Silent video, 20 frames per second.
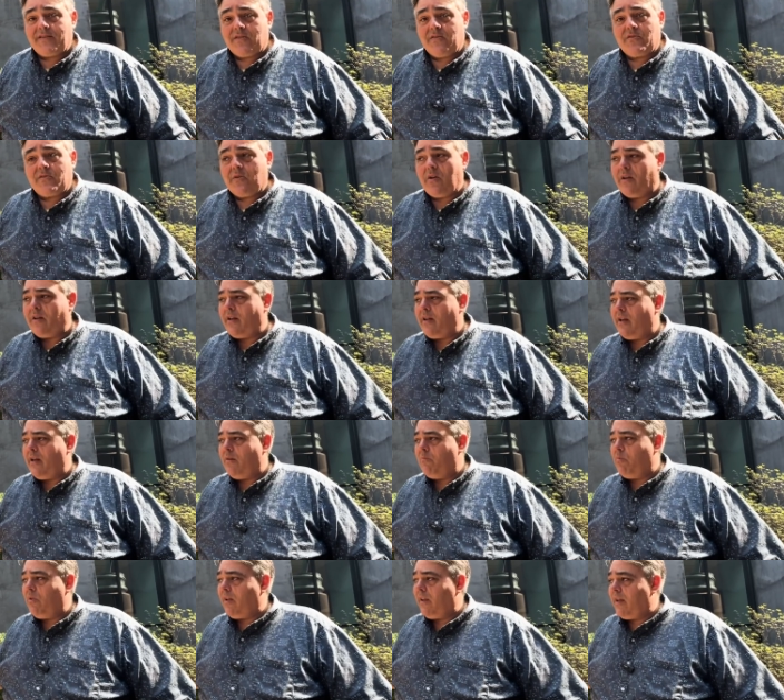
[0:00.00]
There's
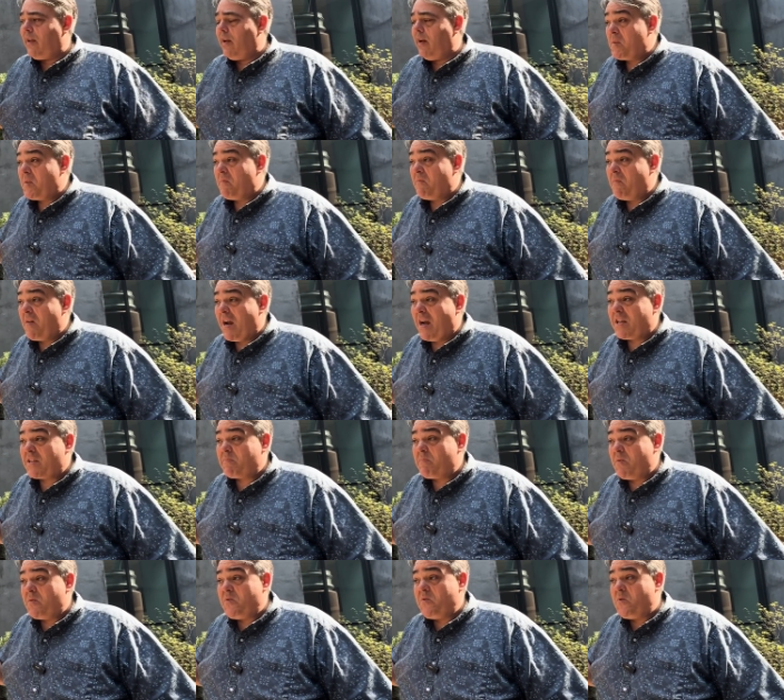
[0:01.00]
really the
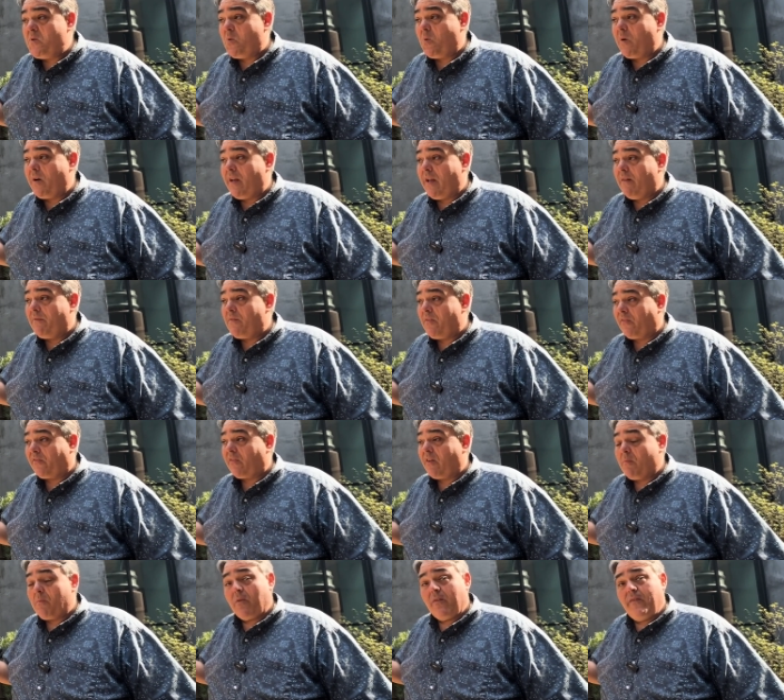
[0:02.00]
vast majority of the
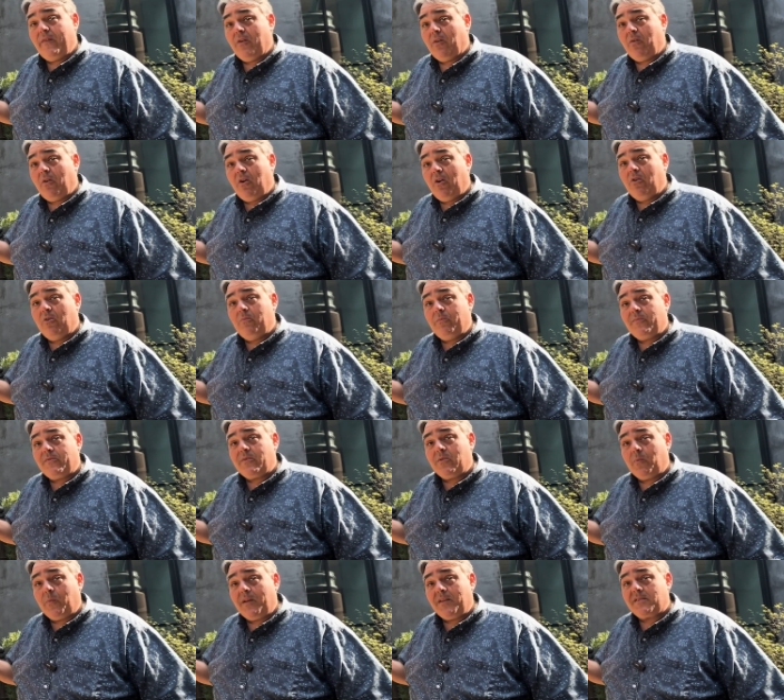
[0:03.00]
Summerville homes
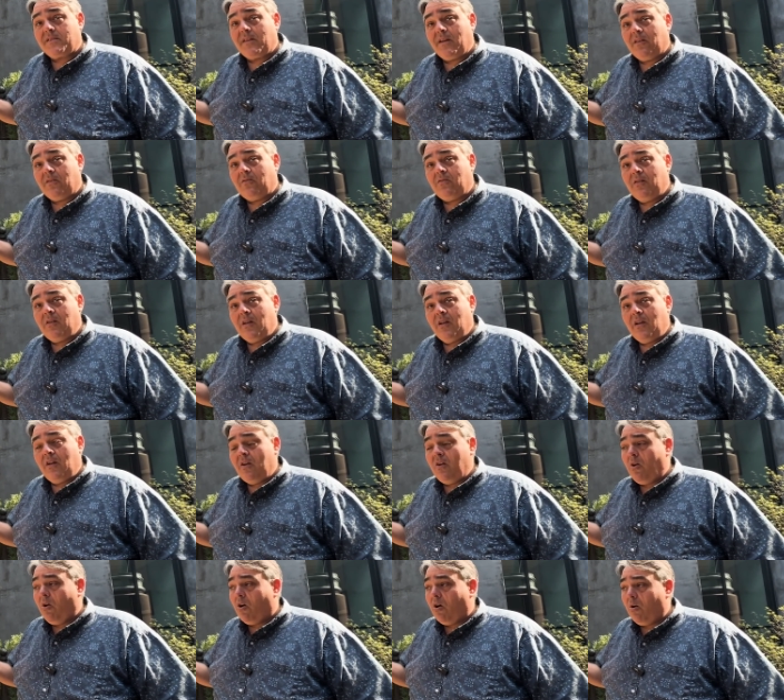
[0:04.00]
that we sell
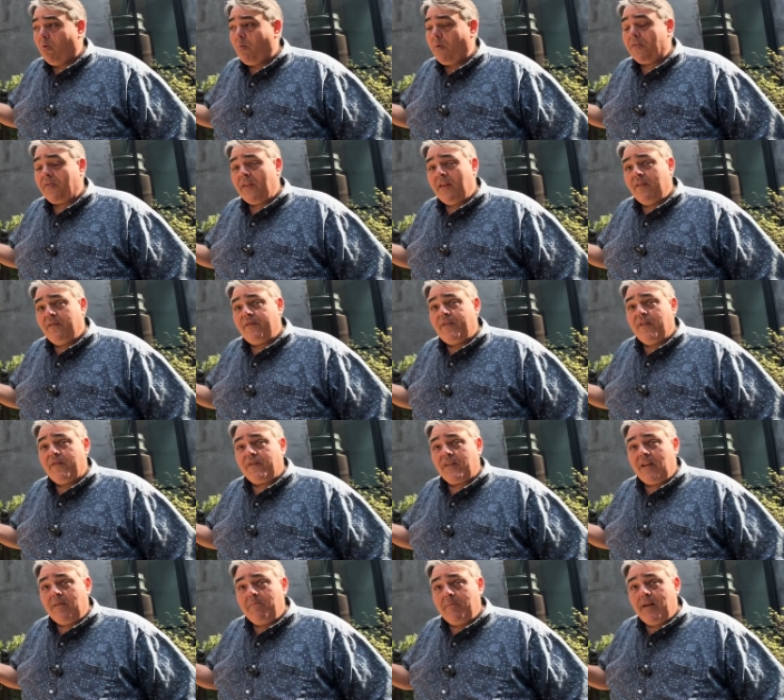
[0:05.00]
are within
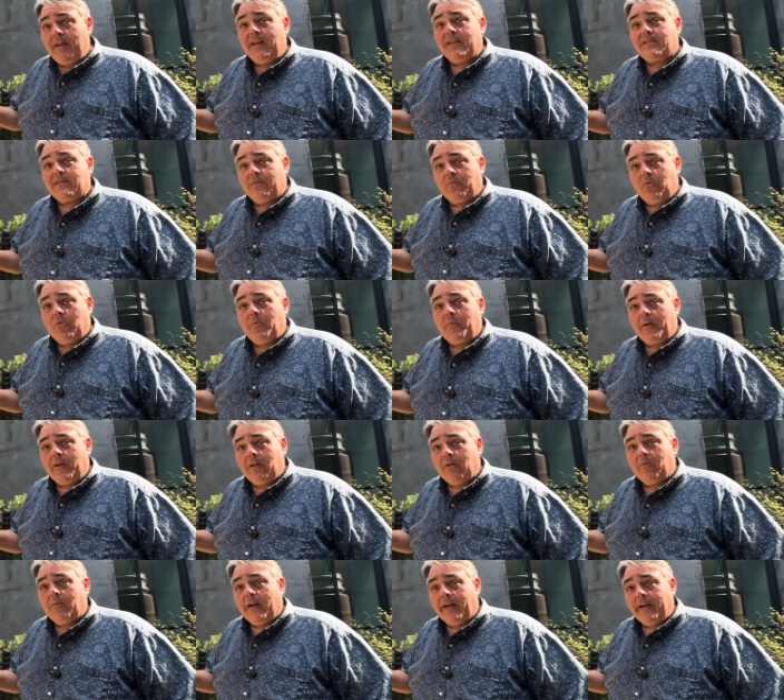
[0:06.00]
15 minutes of where we
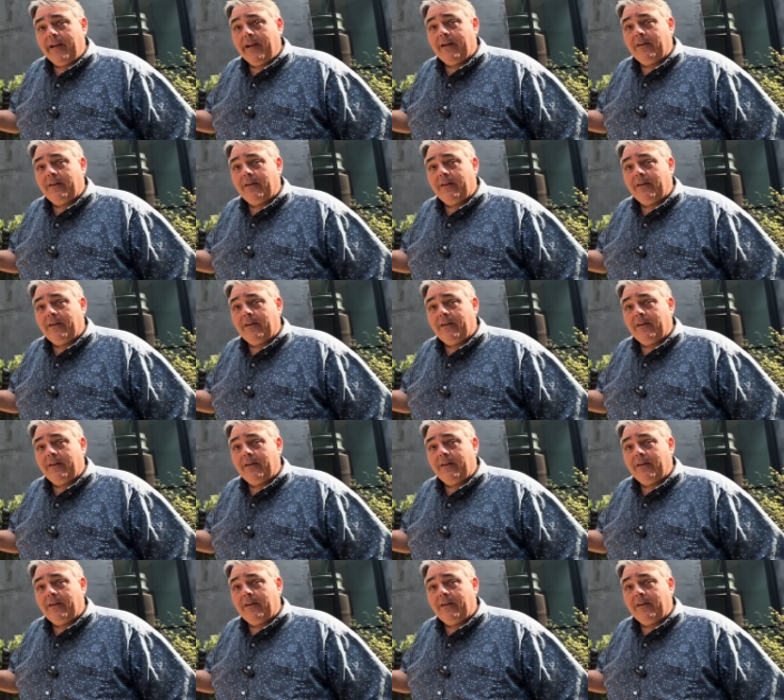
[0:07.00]
are right now.